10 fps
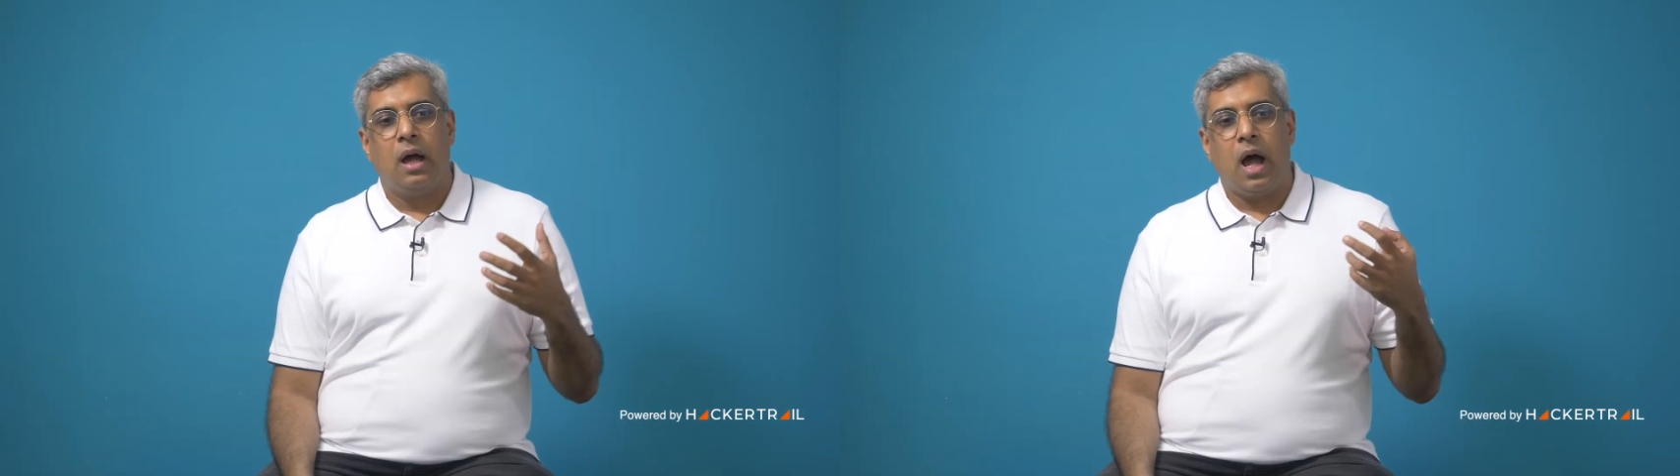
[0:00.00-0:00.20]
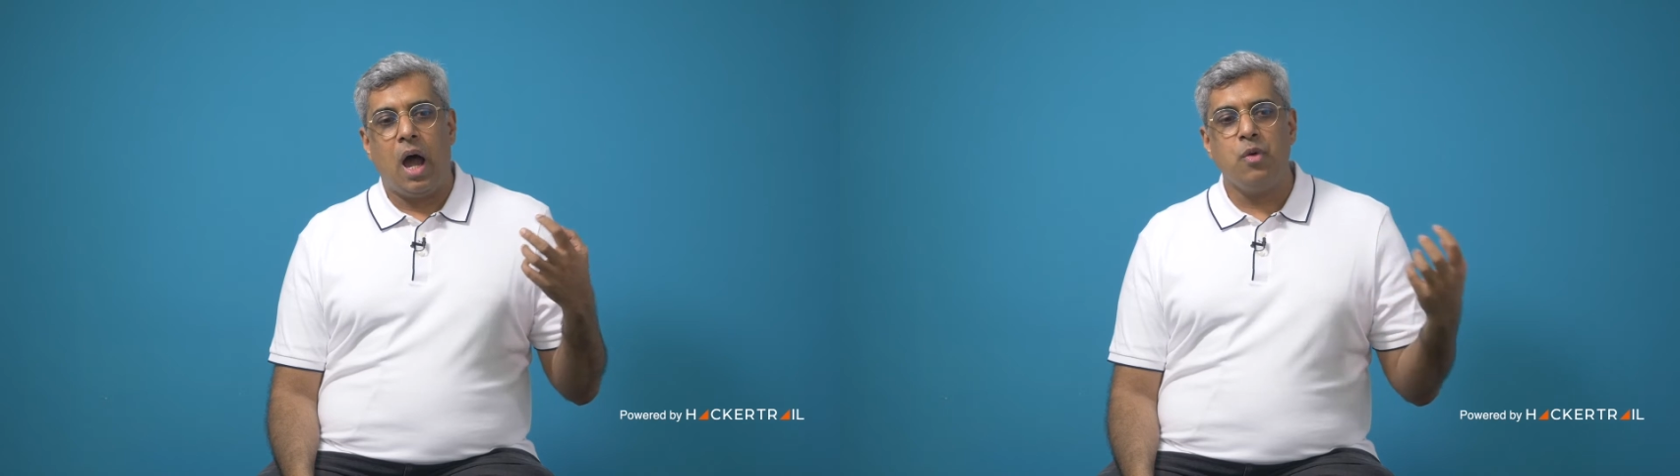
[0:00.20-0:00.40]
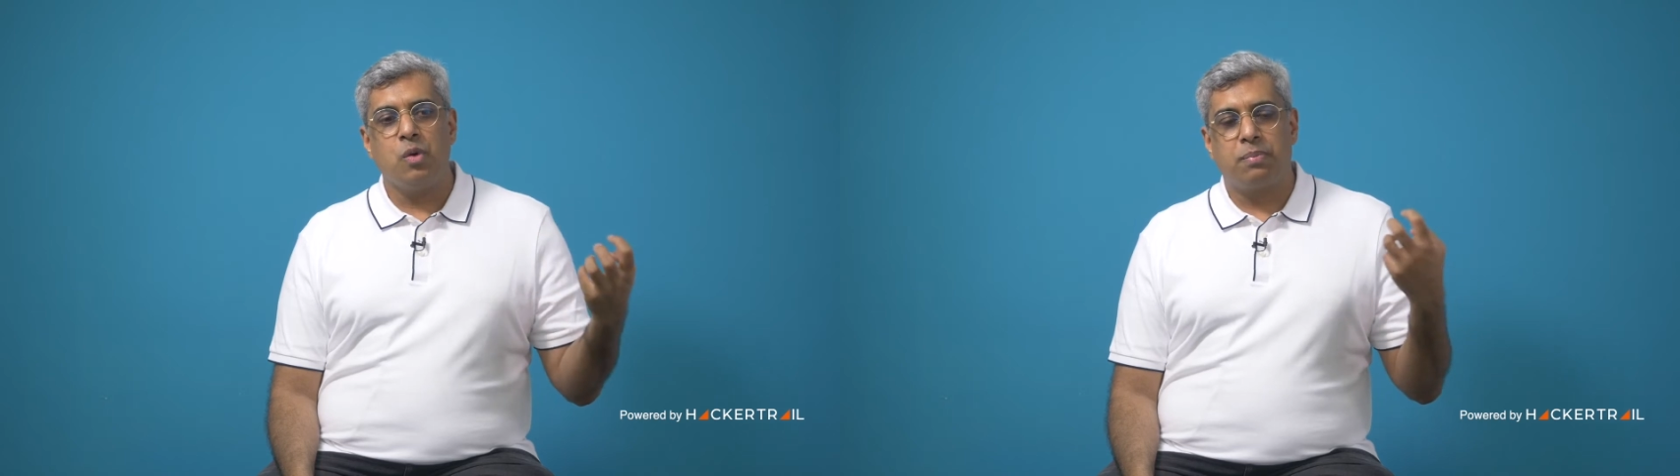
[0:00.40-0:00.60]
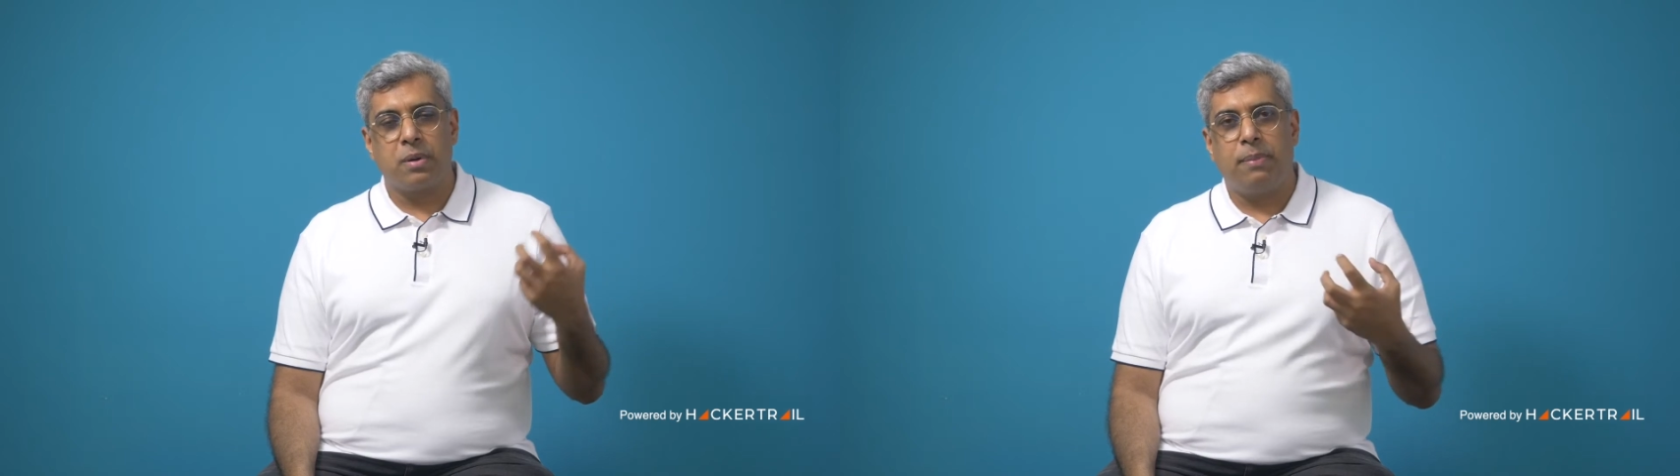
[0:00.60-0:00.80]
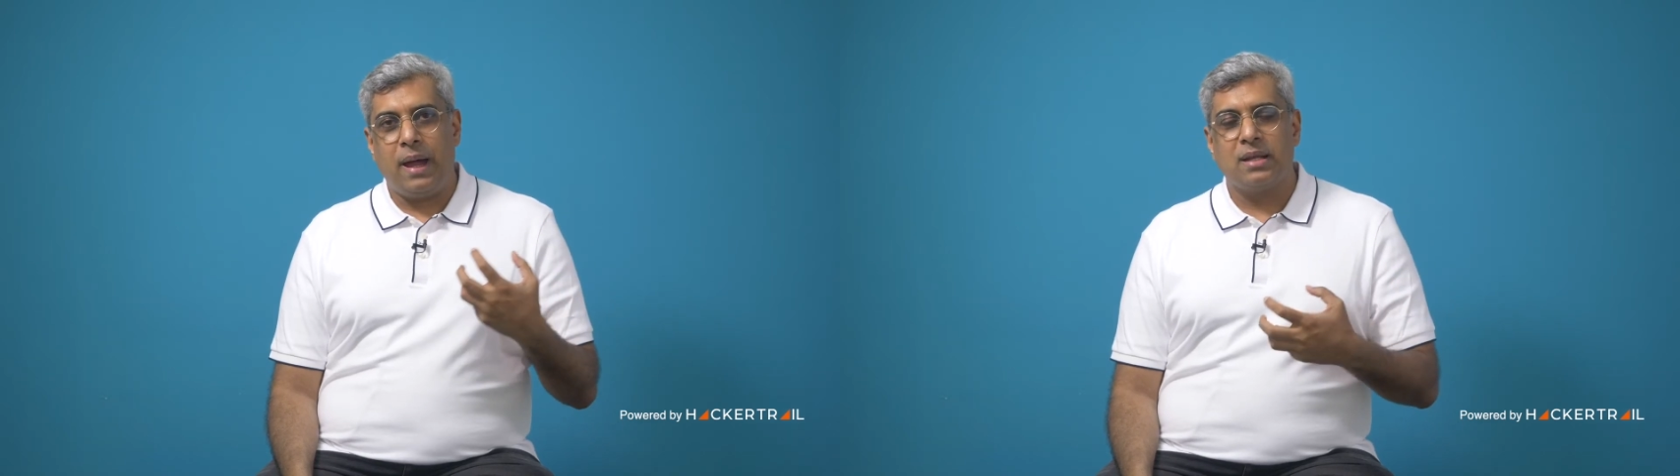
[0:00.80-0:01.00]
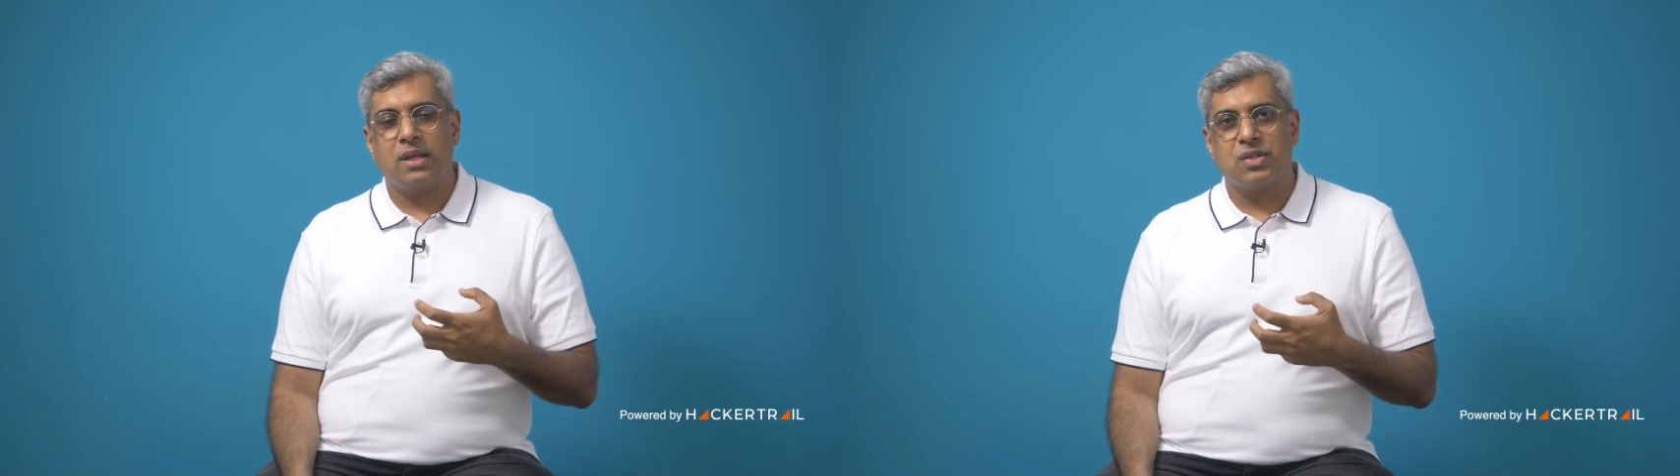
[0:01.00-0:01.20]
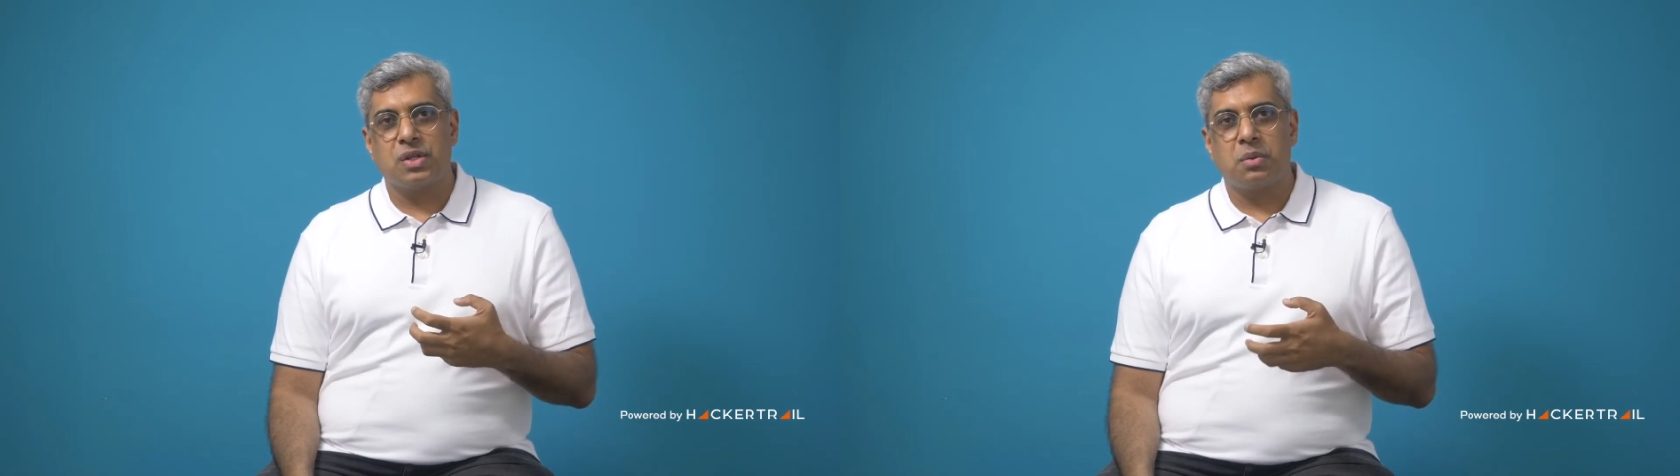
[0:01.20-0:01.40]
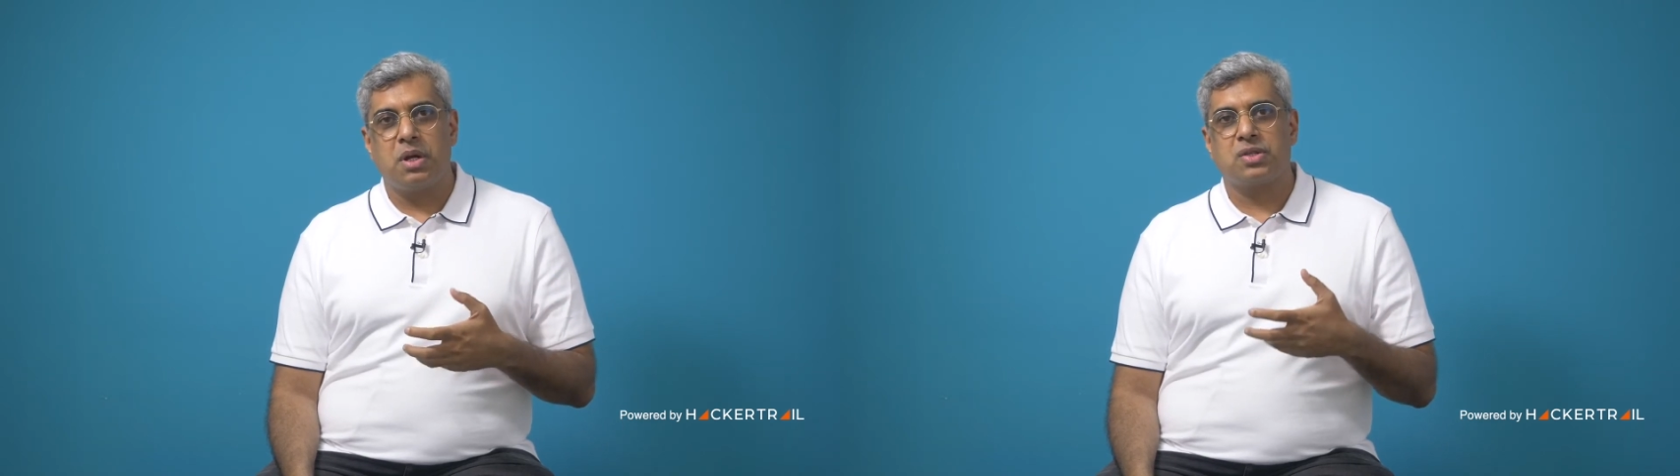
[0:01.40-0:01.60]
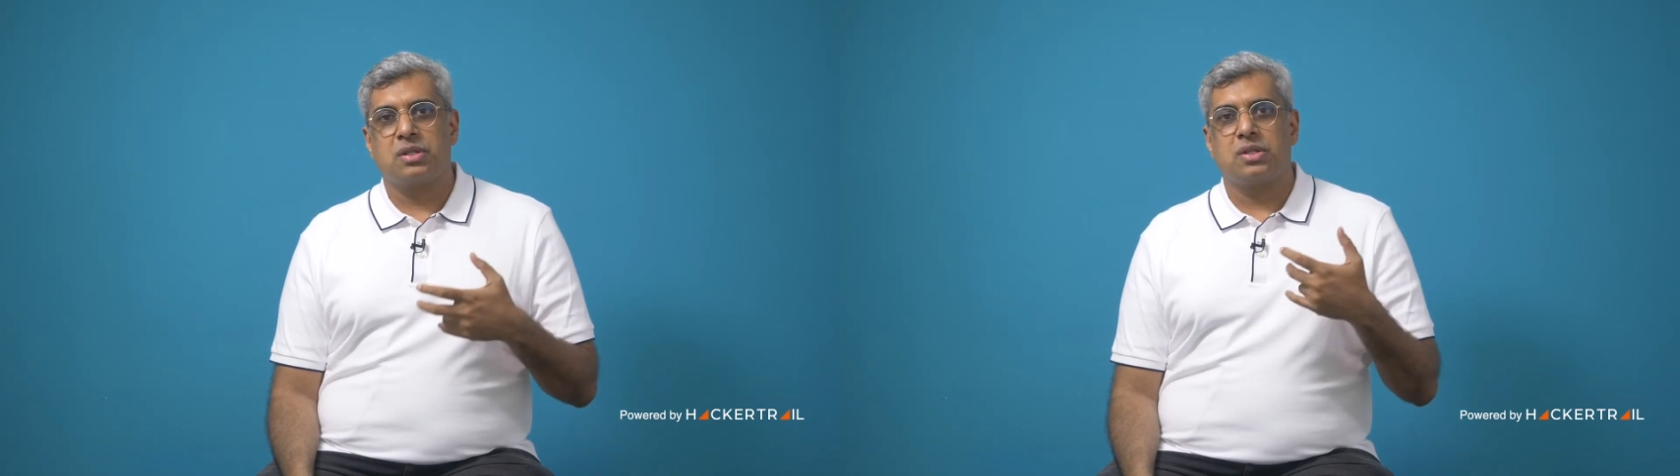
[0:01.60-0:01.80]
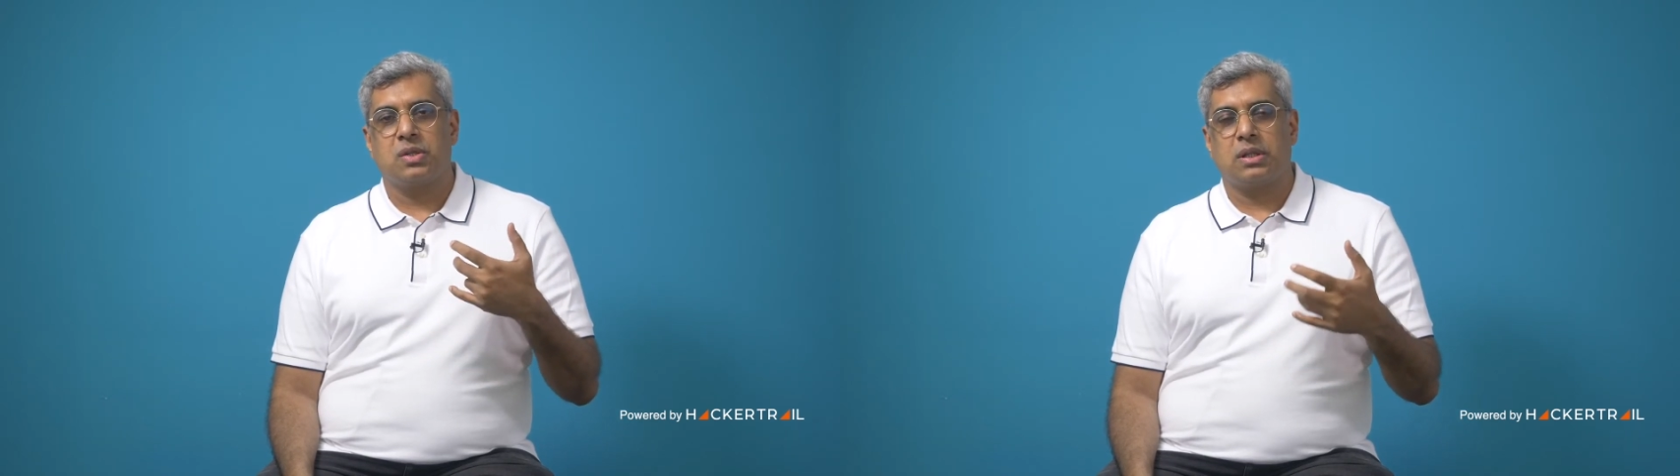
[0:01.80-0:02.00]
How you prepared the
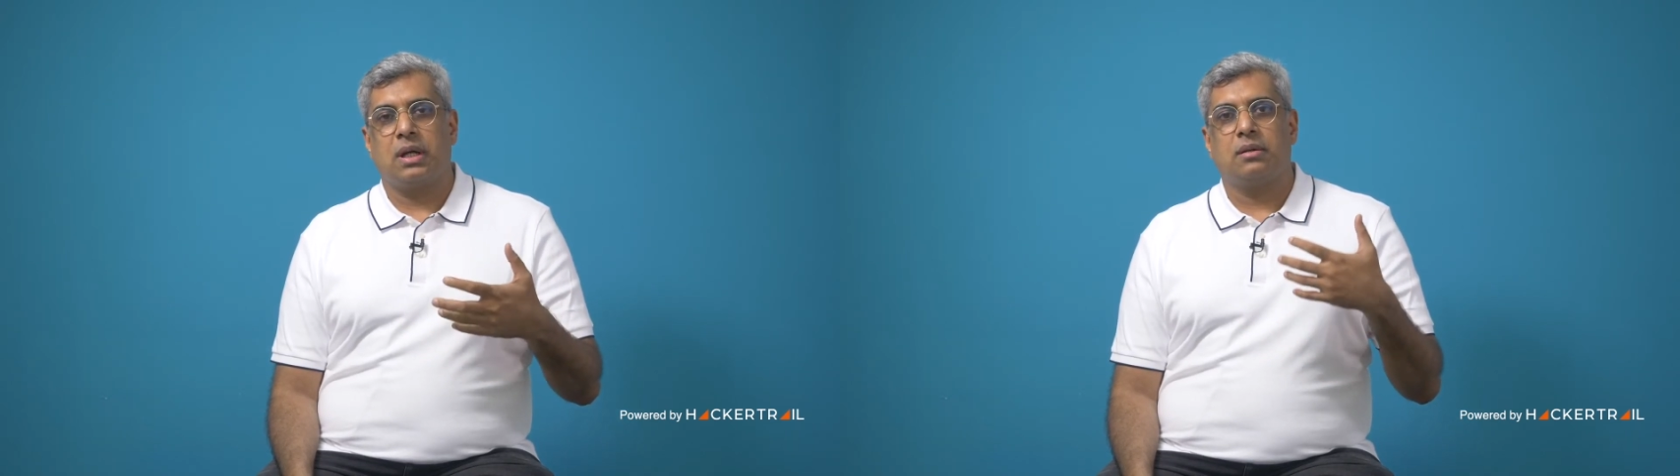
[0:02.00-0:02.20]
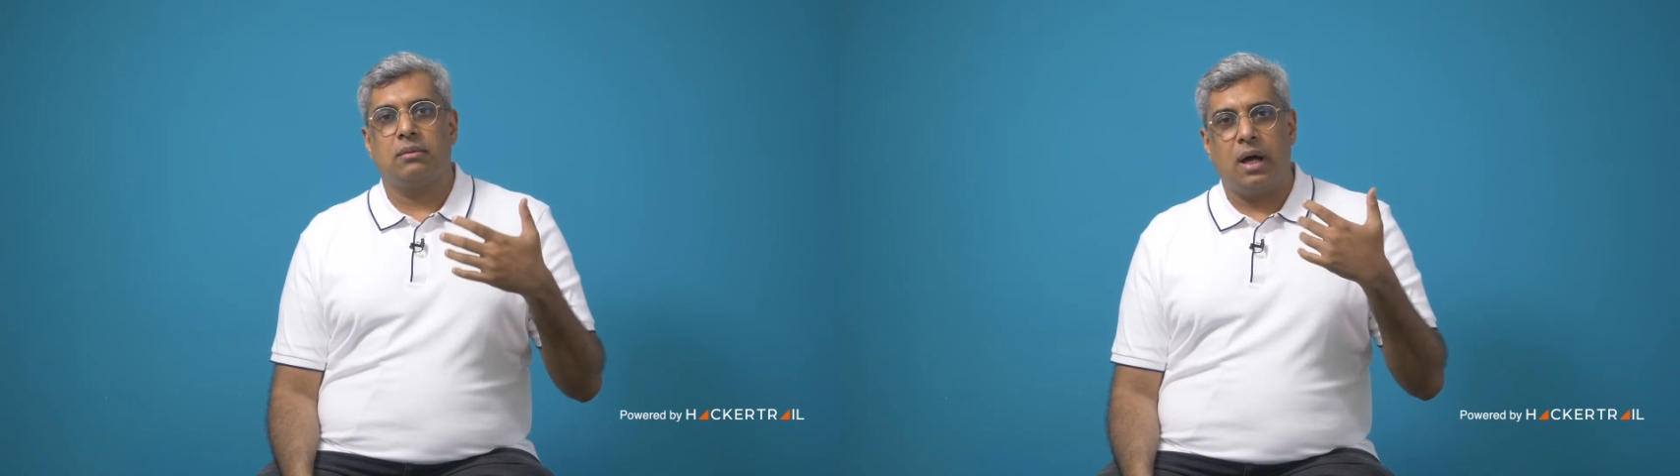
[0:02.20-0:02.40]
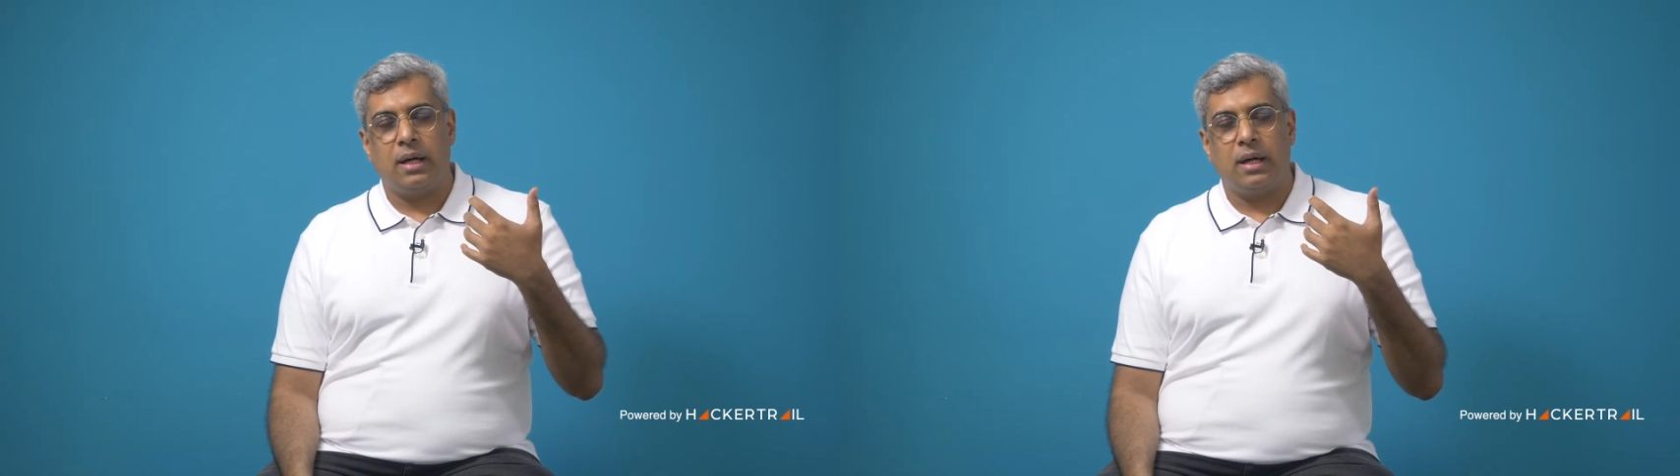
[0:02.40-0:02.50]
situation so that